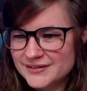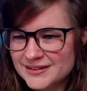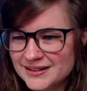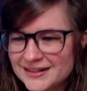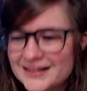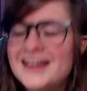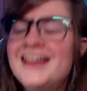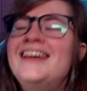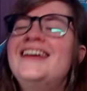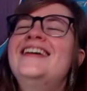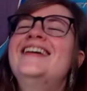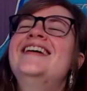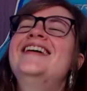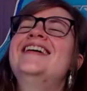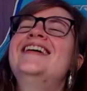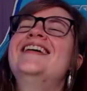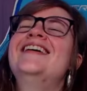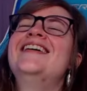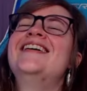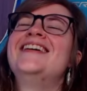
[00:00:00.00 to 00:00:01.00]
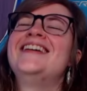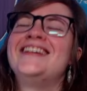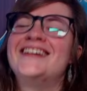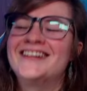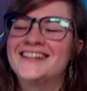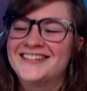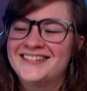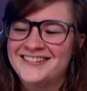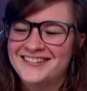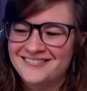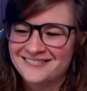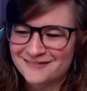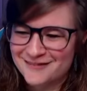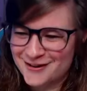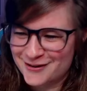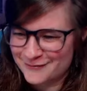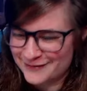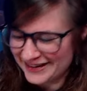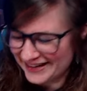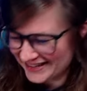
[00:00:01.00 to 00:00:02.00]
like a young adult
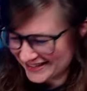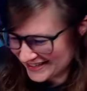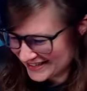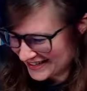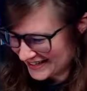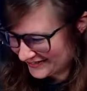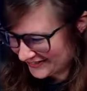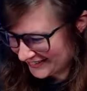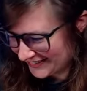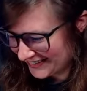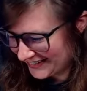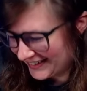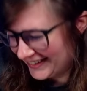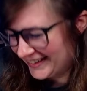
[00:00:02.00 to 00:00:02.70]
romance novel.